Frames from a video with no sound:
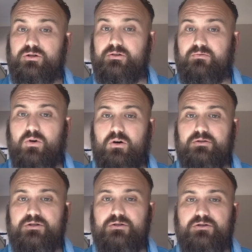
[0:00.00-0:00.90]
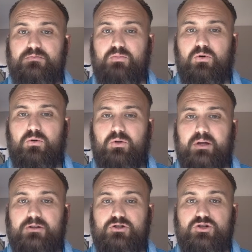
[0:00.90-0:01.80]
you've got suitable
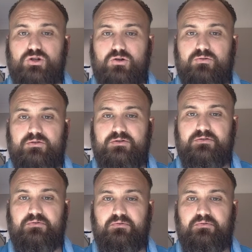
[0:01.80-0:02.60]
insurance